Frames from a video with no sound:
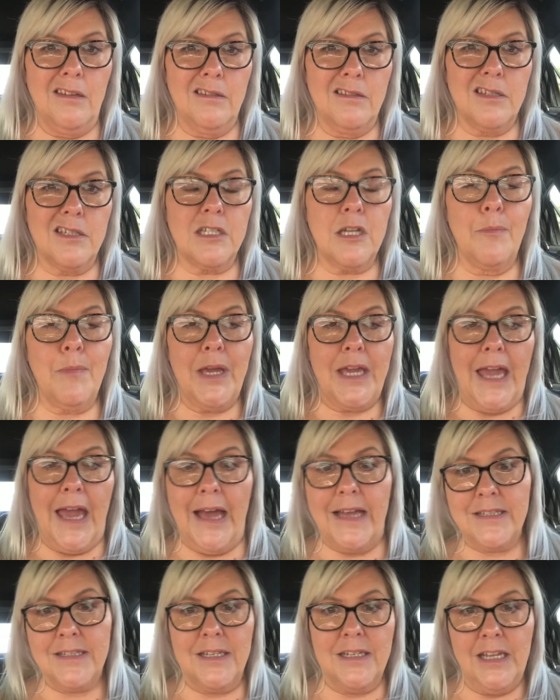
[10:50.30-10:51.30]
stomach
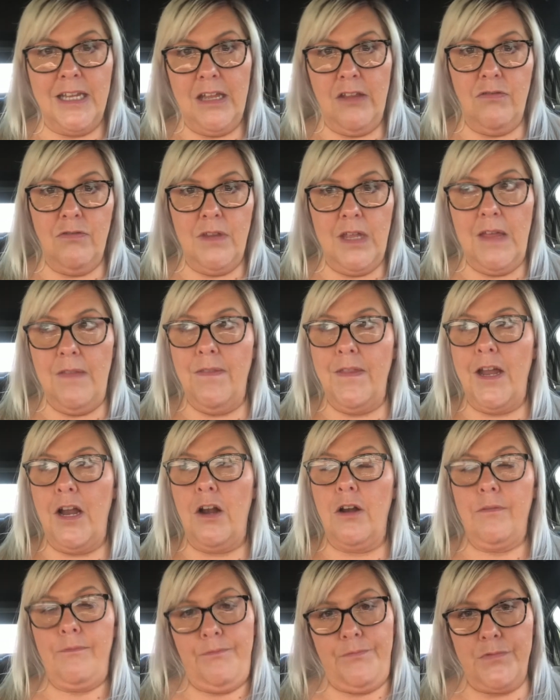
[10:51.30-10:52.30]
acid in
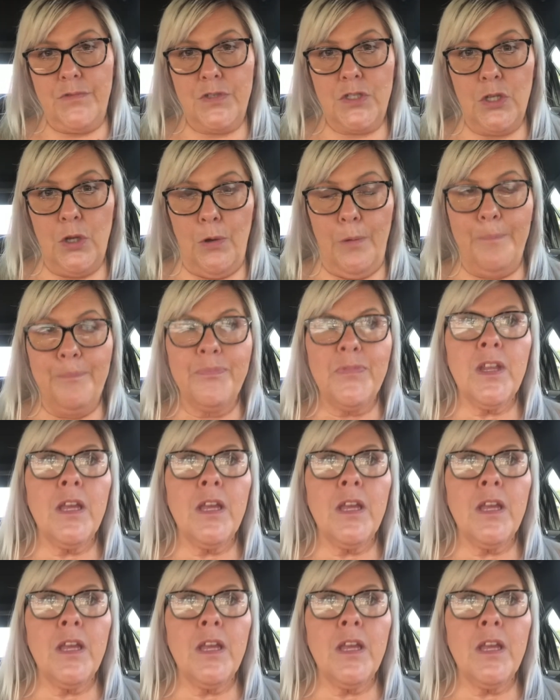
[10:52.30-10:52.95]
there. So